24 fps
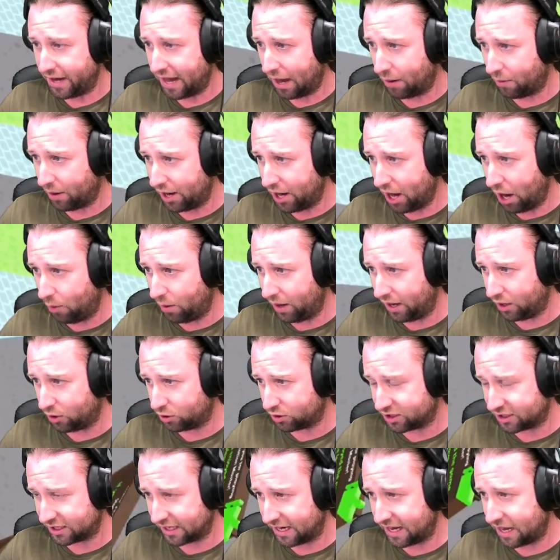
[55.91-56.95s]
Now, I know it
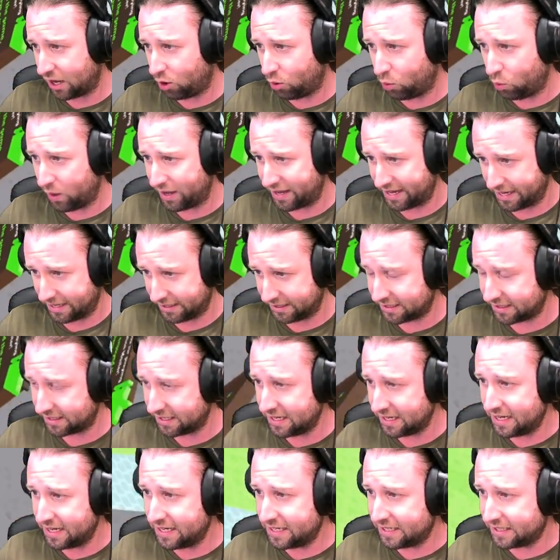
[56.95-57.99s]
looks a little weird
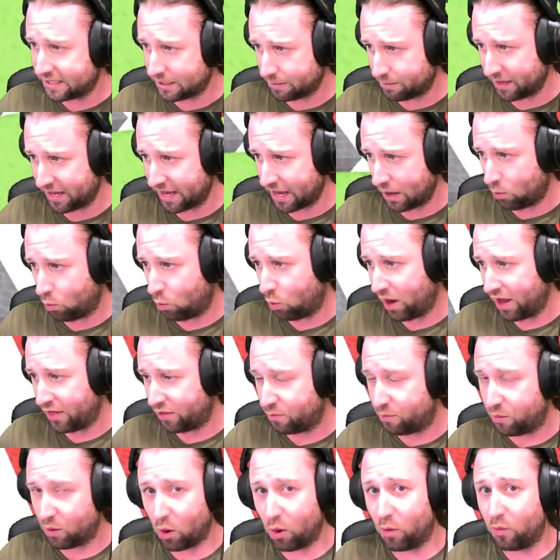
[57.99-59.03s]
to begin
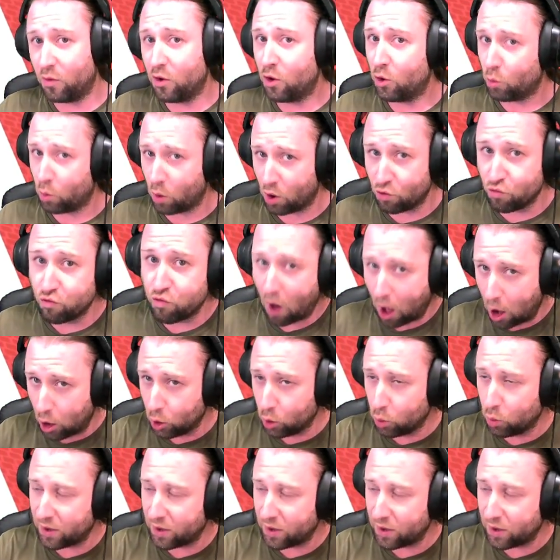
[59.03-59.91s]
with, but we'll roll